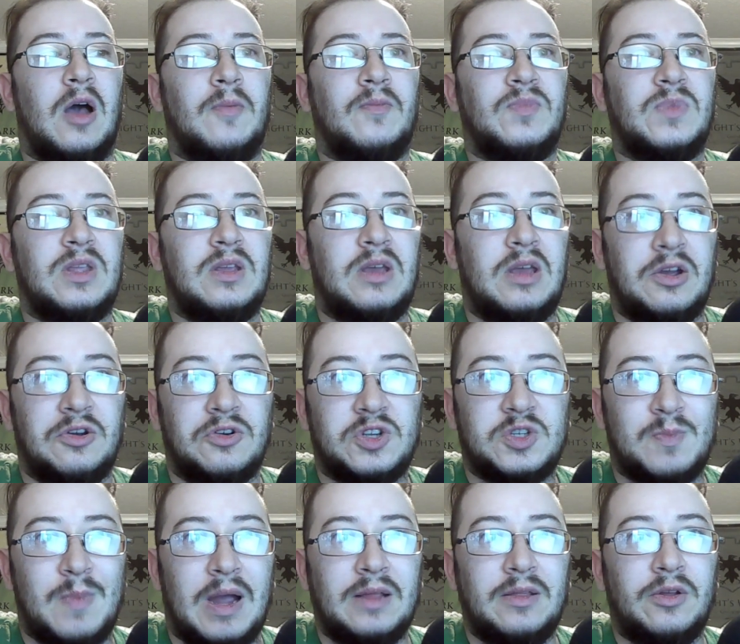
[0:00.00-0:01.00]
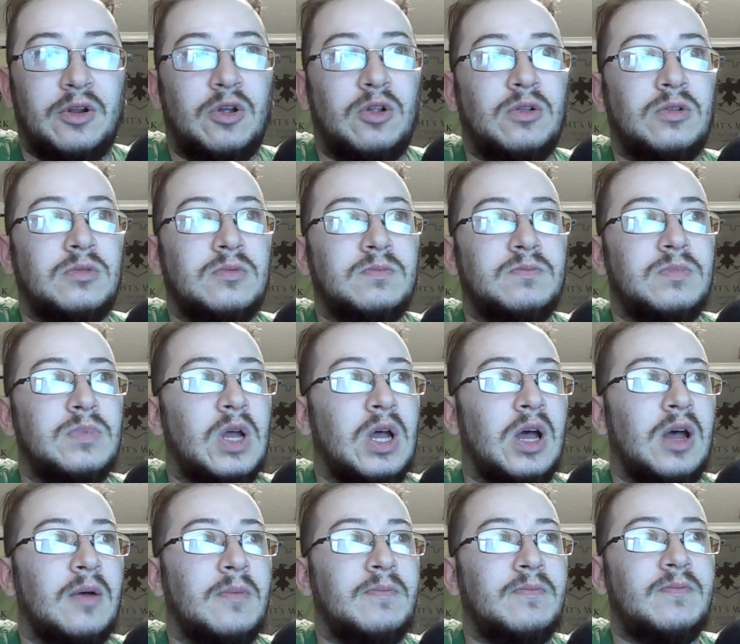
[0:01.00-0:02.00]
here's my little
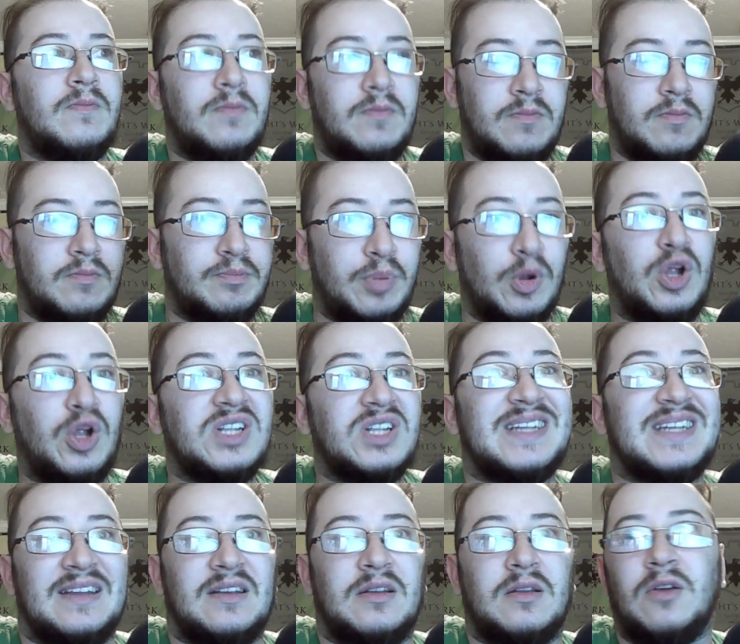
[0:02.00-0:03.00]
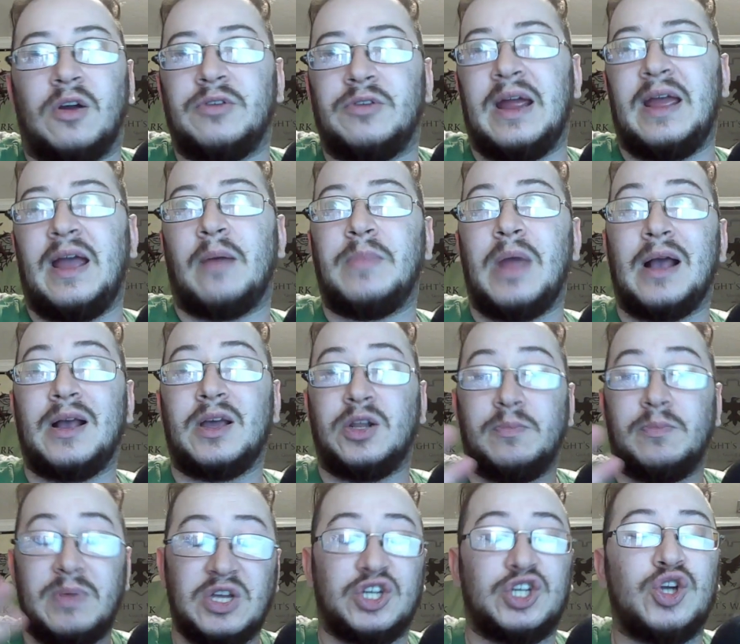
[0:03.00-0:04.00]
bulletin, all right? I'm not going to
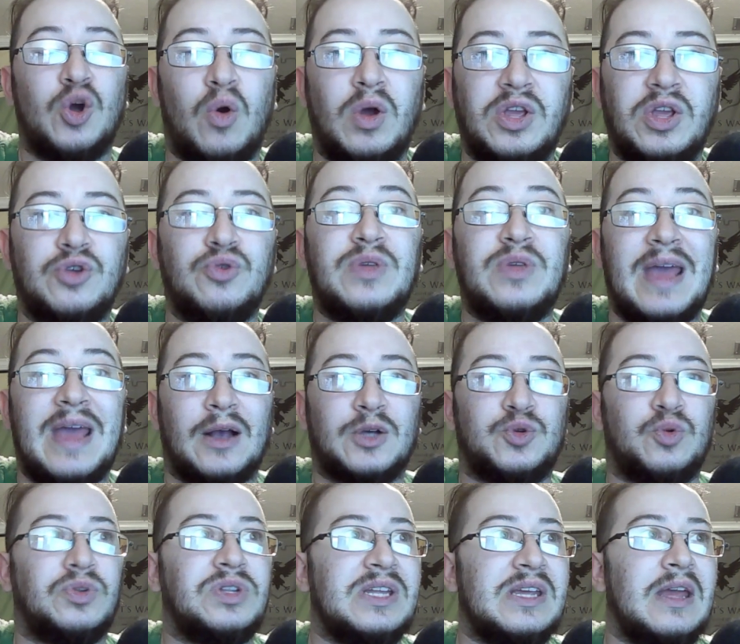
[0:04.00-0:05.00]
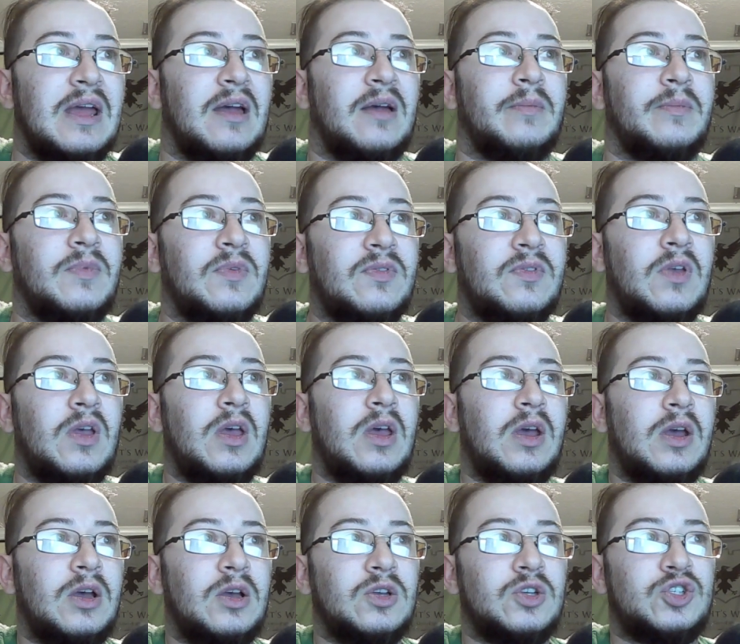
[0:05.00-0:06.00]
be showing you the actual DMs.
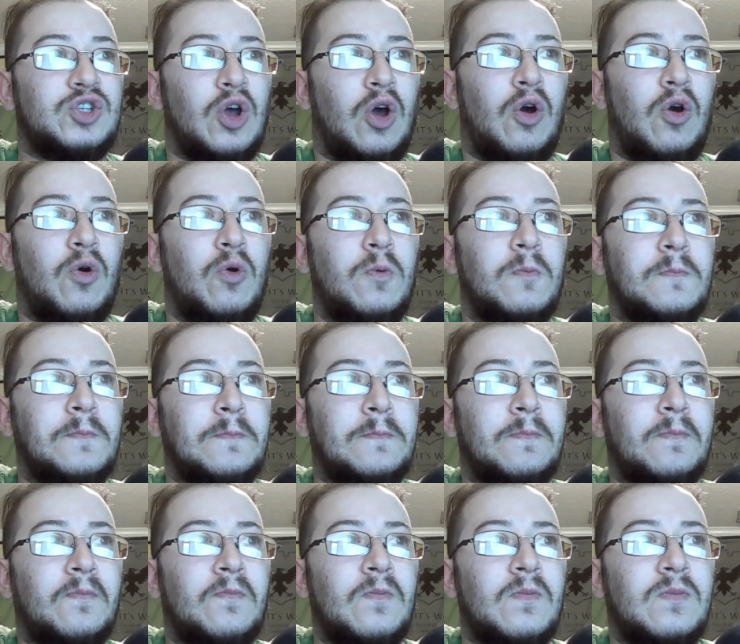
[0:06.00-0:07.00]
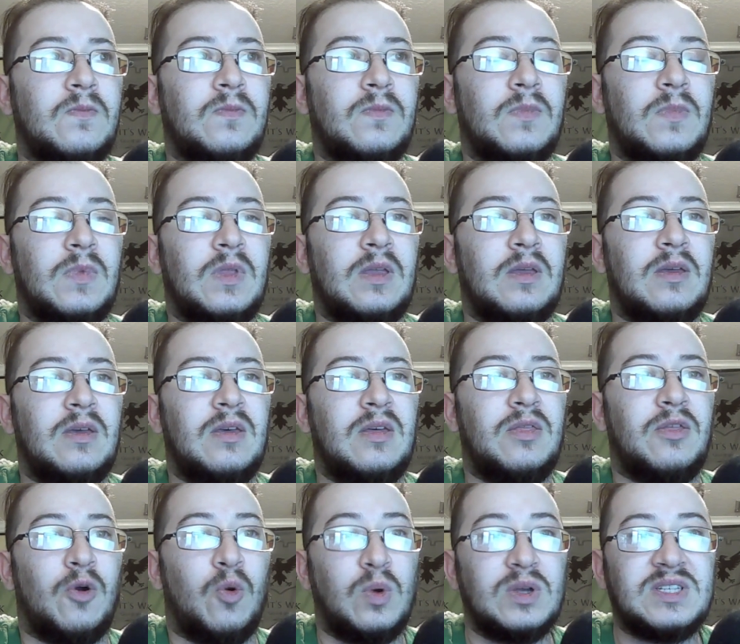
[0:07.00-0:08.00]
So
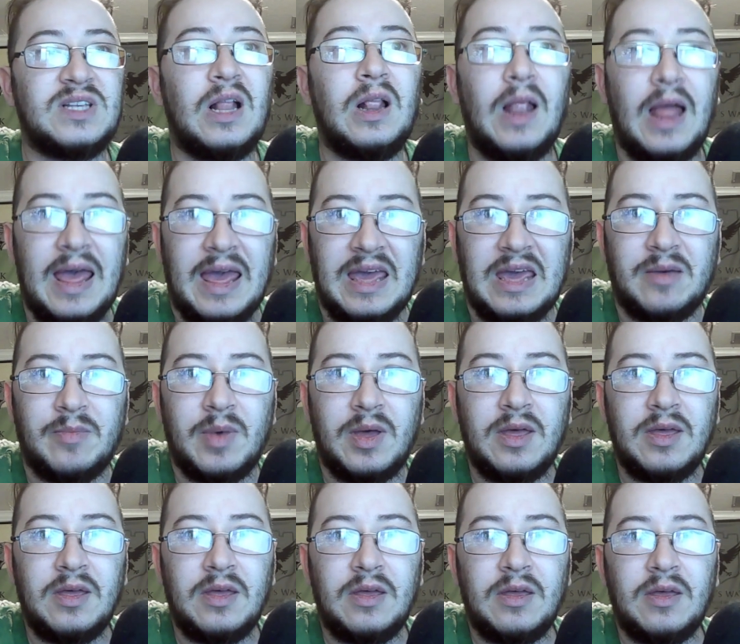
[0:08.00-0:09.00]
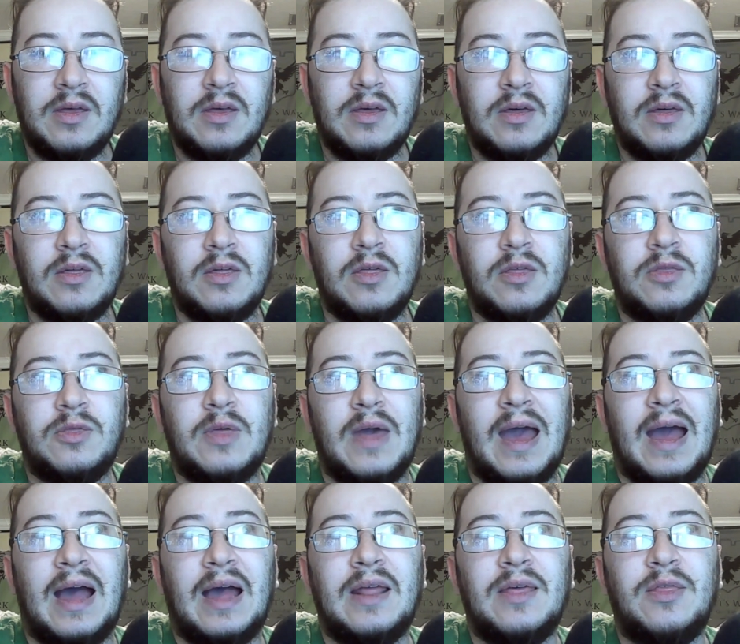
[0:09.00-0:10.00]
there was claim
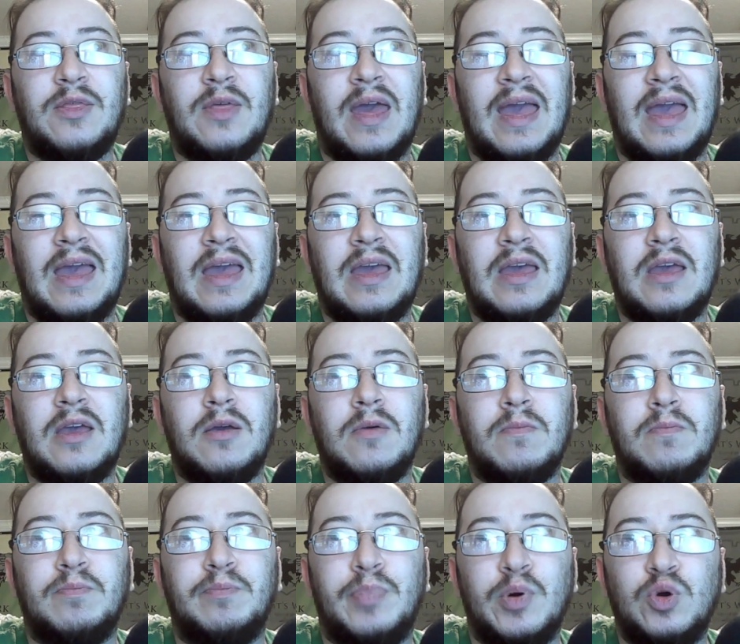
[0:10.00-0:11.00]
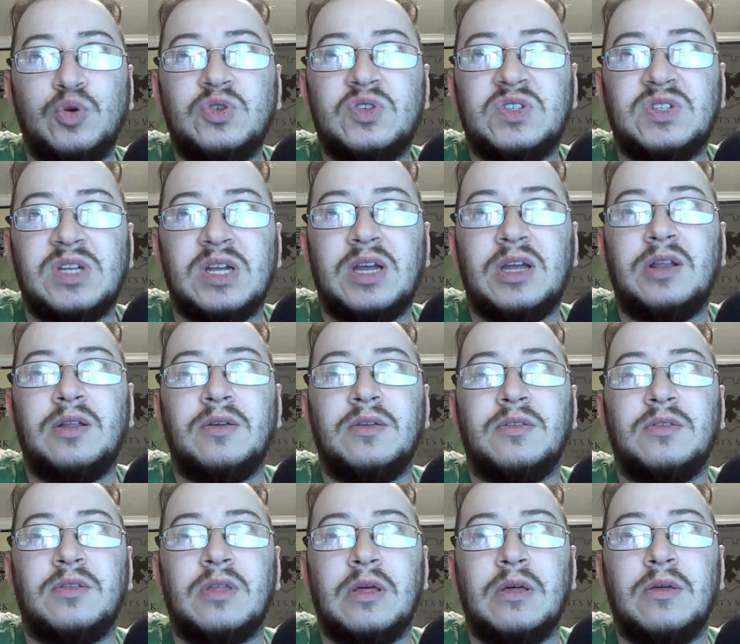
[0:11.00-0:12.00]
that they boosted
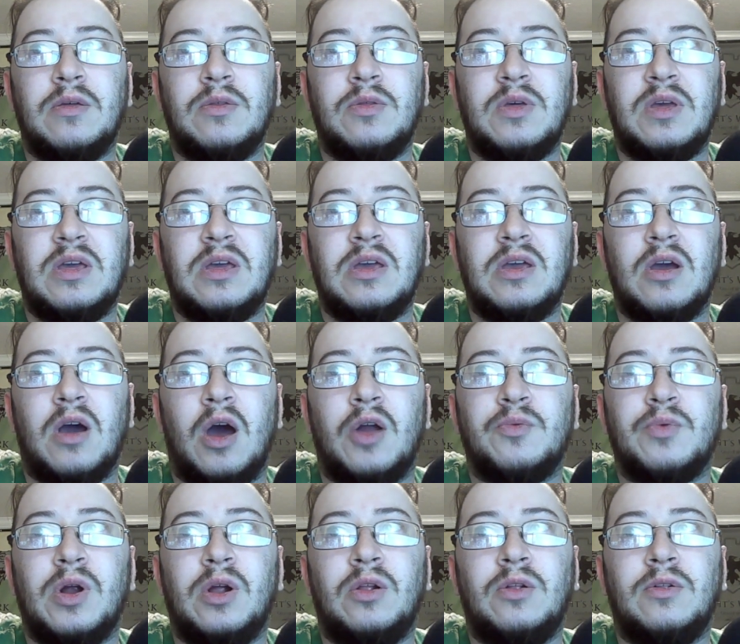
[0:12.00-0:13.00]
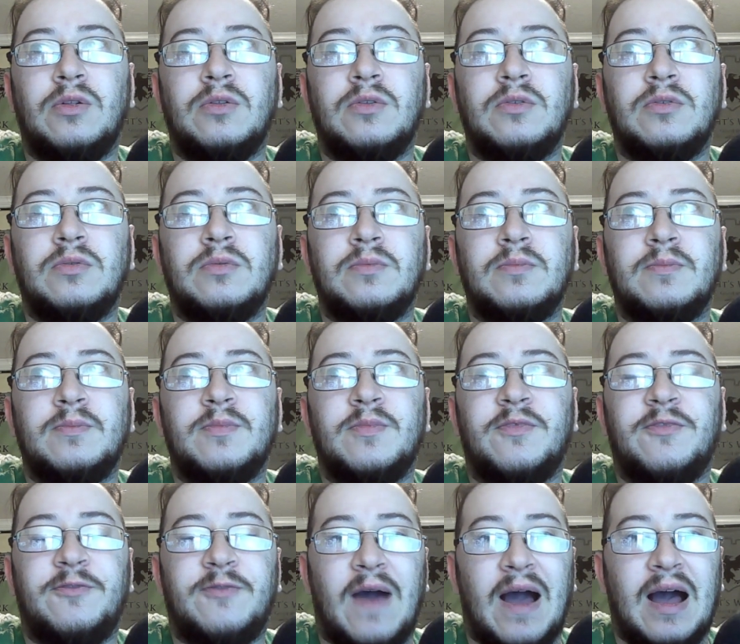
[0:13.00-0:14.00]
the Unreal
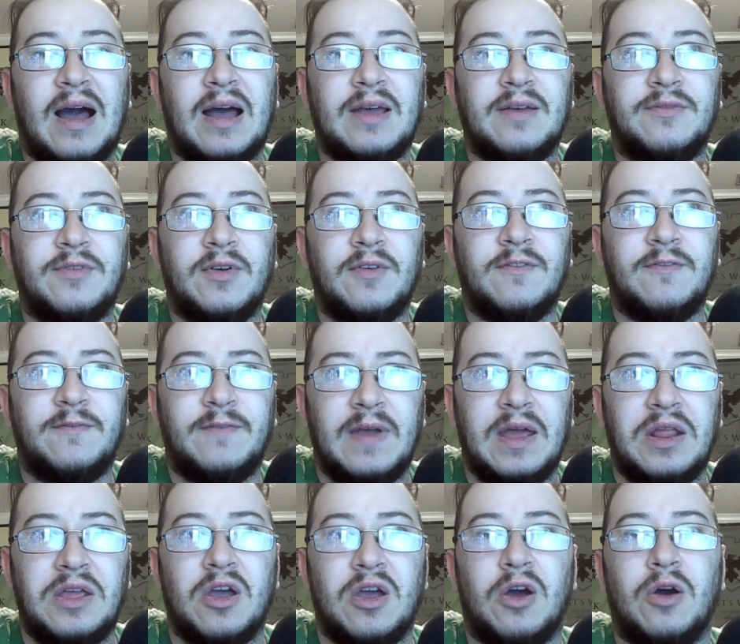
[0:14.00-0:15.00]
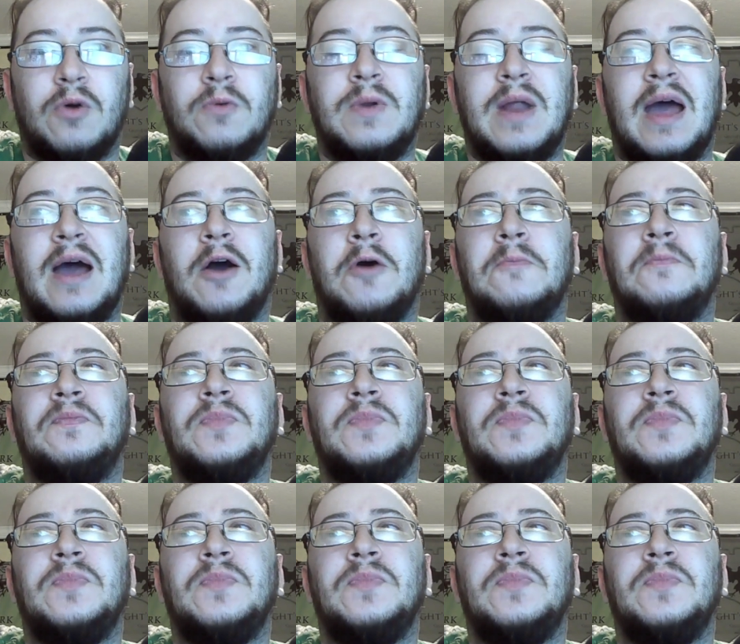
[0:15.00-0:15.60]
5 video. Now,